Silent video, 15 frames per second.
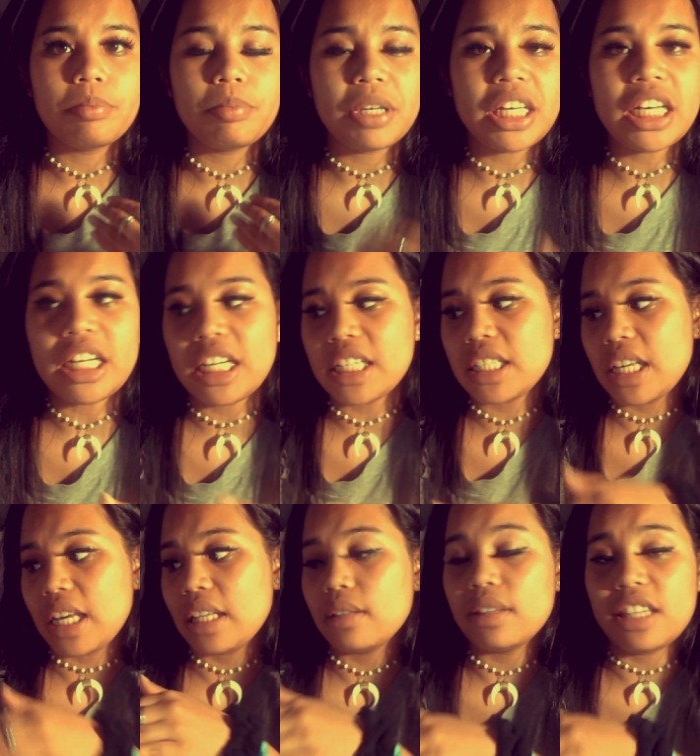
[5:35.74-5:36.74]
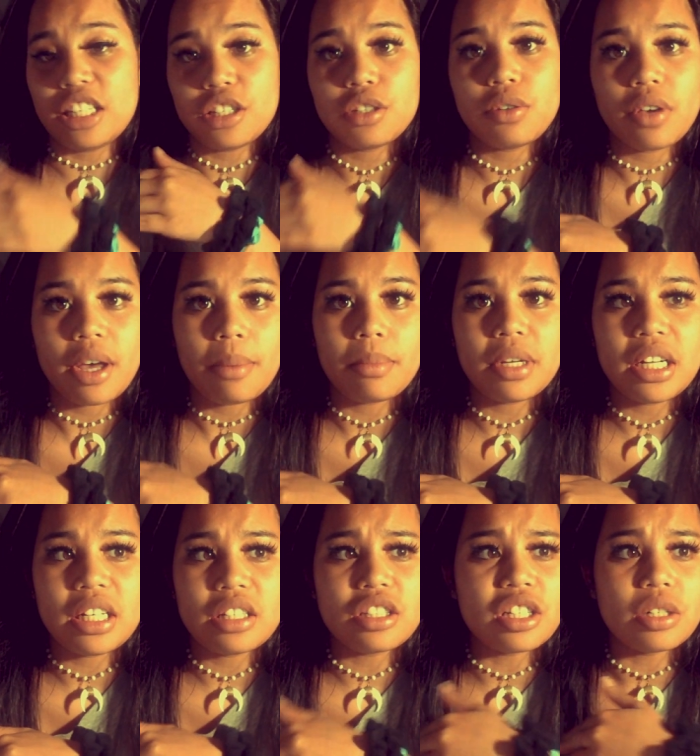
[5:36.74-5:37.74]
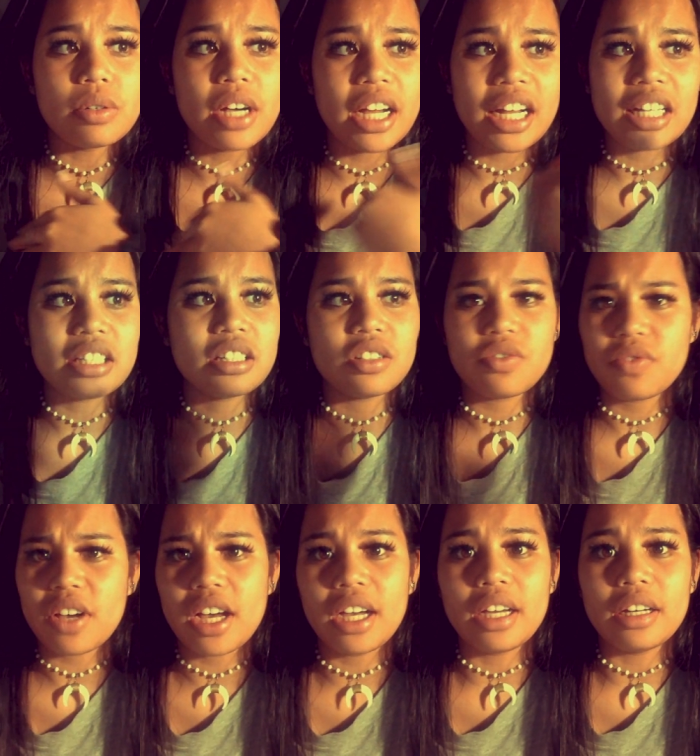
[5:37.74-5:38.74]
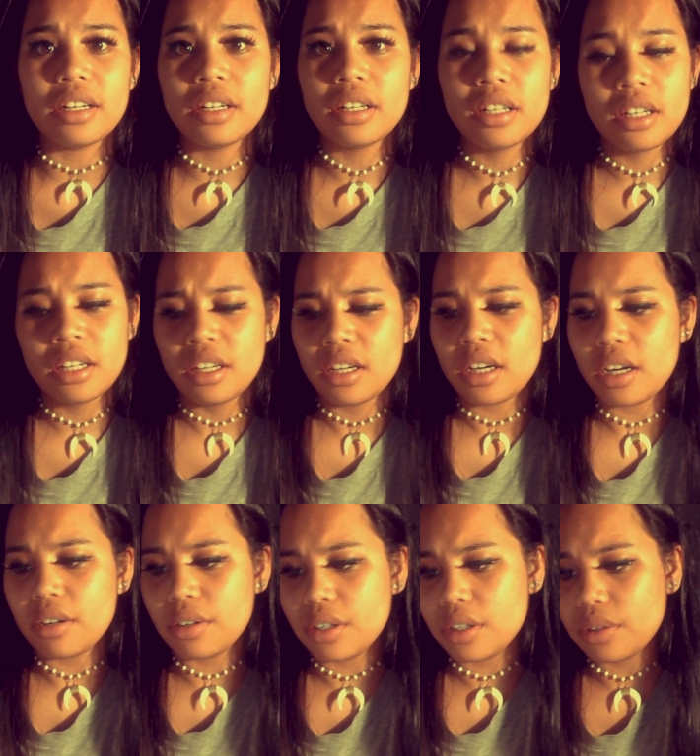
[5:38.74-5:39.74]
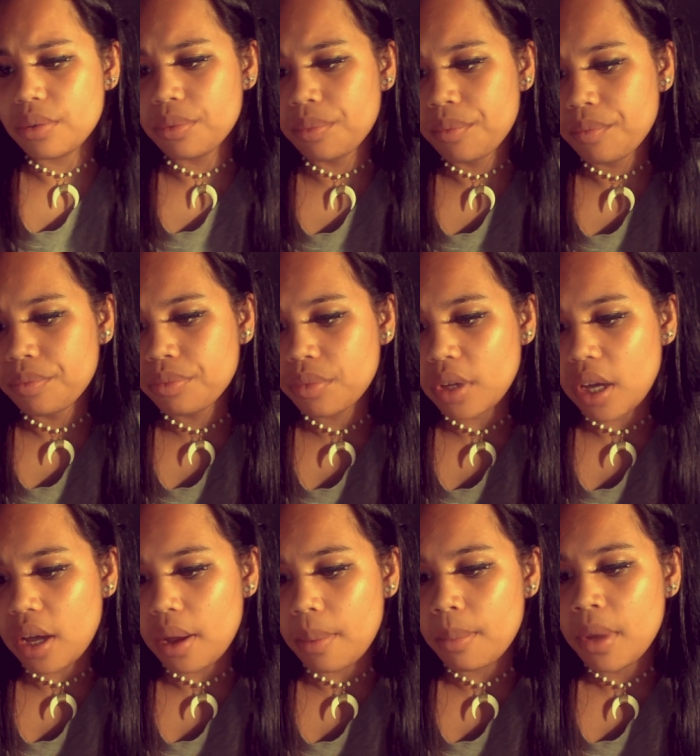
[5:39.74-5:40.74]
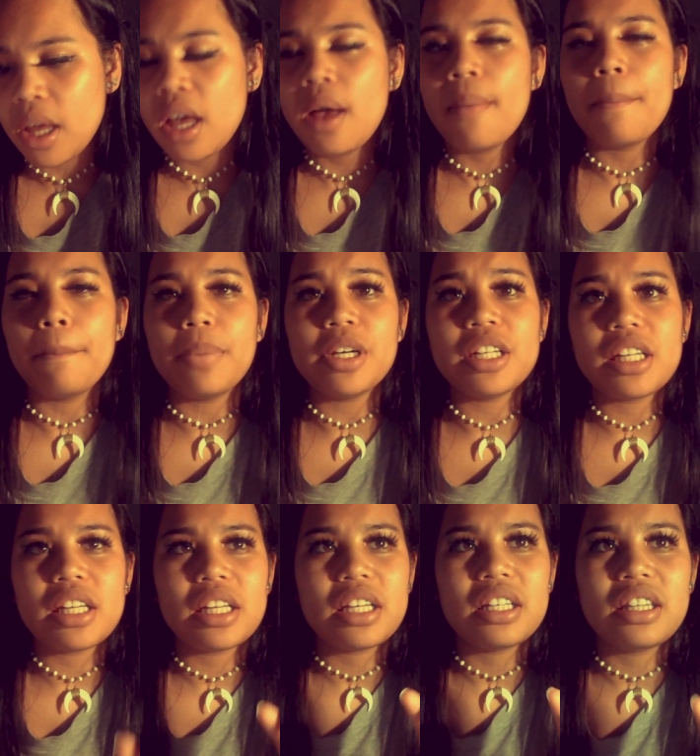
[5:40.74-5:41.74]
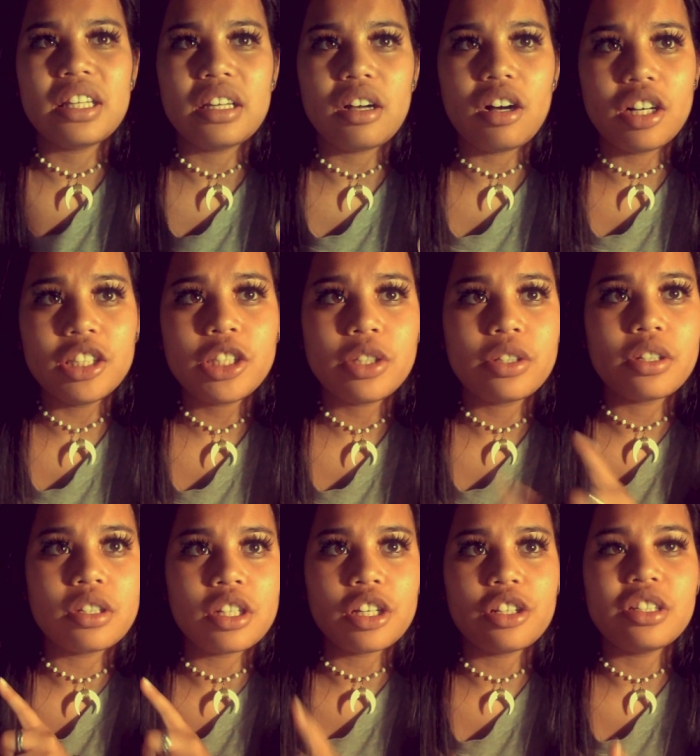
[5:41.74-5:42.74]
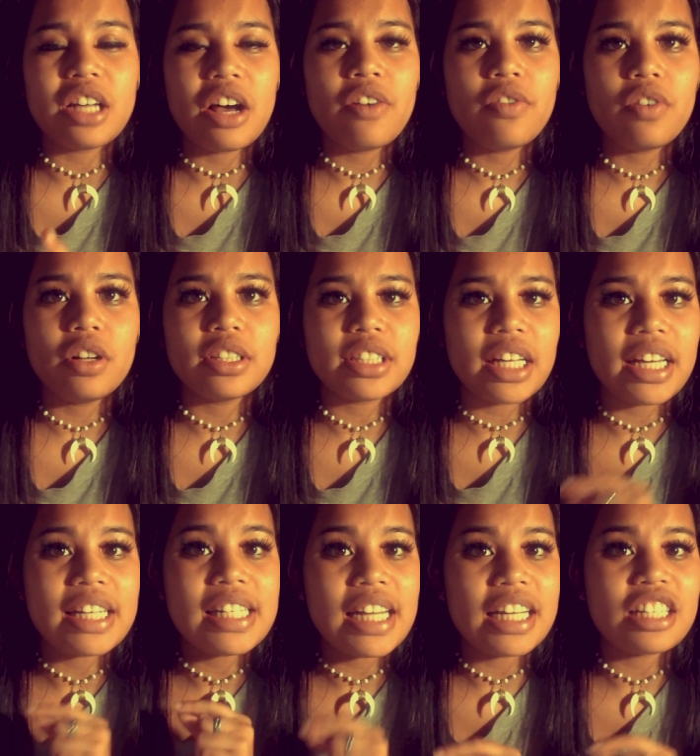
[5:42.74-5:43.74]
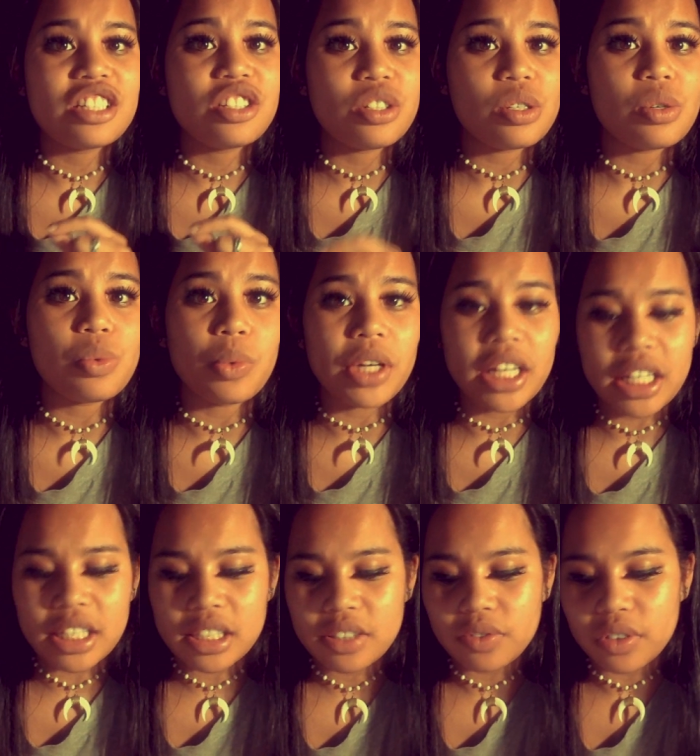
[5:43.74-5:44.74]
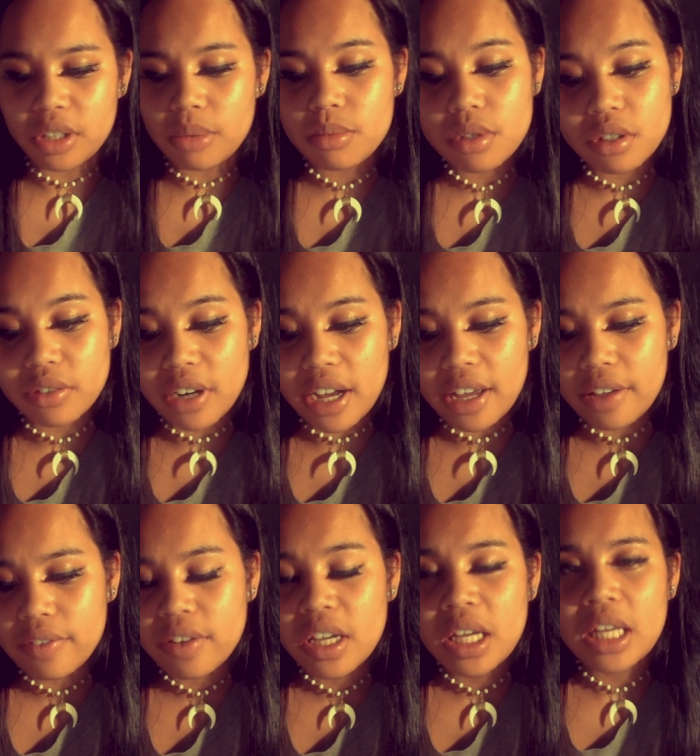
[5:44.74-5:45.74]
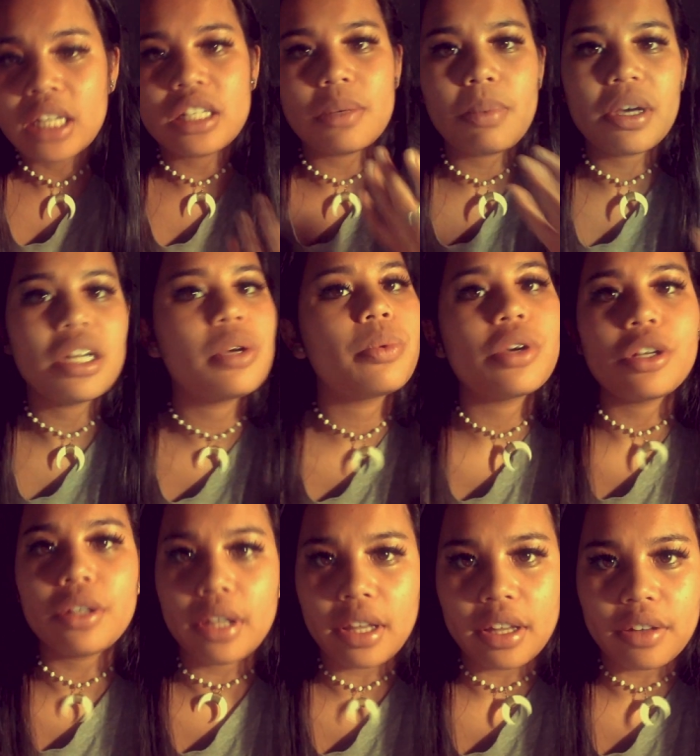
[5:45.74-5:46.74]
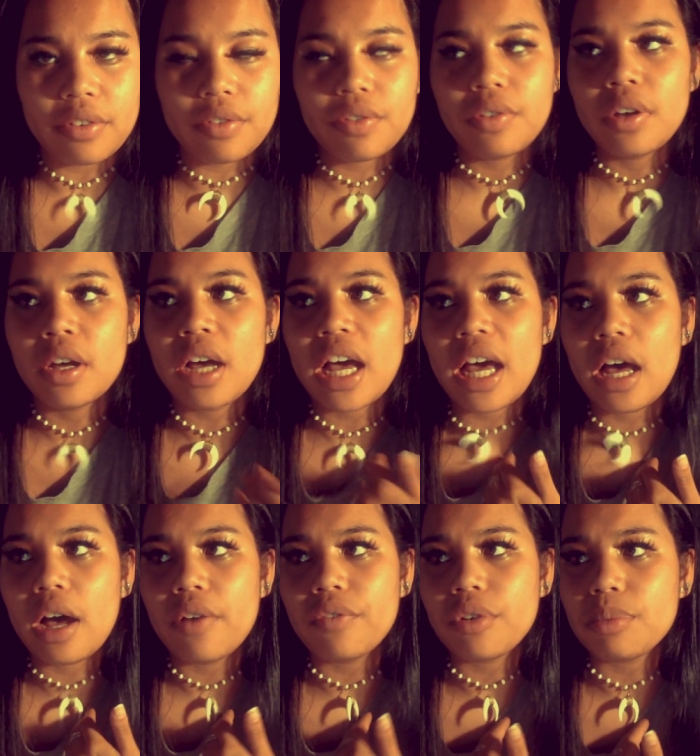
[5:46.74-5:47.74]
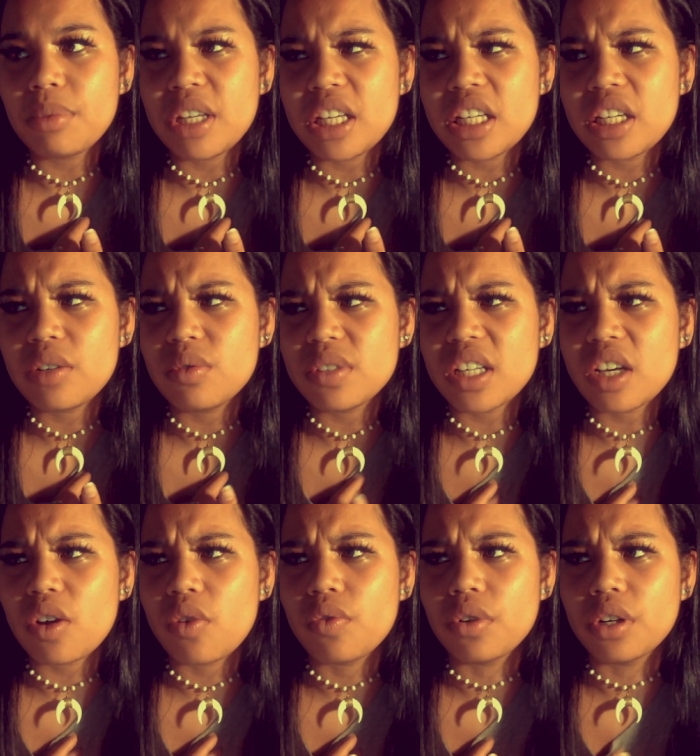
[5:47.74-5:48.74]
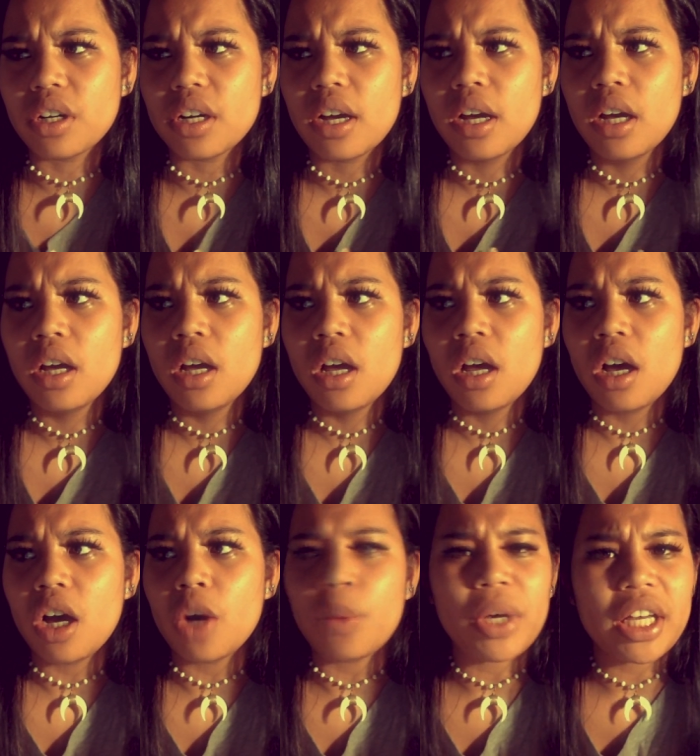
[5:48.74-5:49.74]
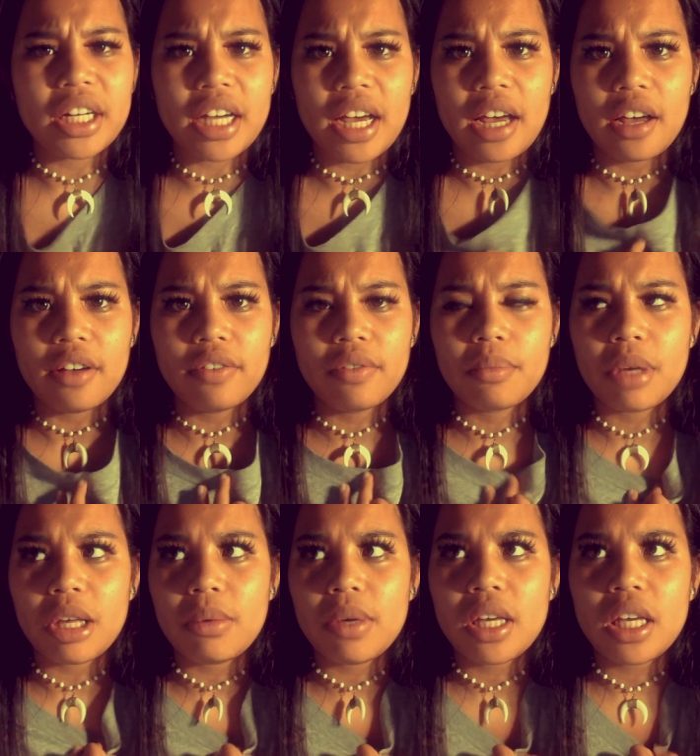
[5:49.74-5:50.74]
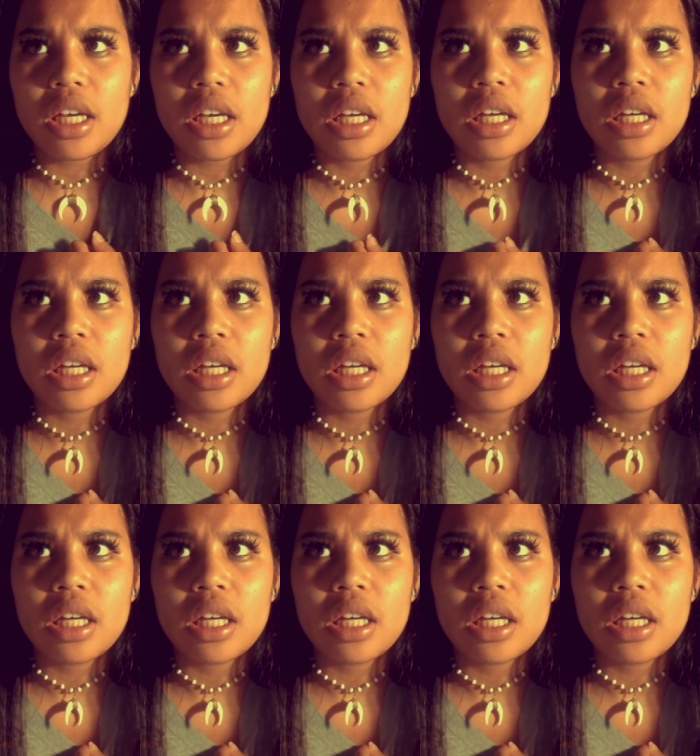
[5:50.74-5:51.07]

bikinis like these two companies, so I guess it's fine. I don't know. Um, but the also another downfall is that it takes two weeks for them to arrive, depending where you live. Um, for me, it was like over a week and a half, maybe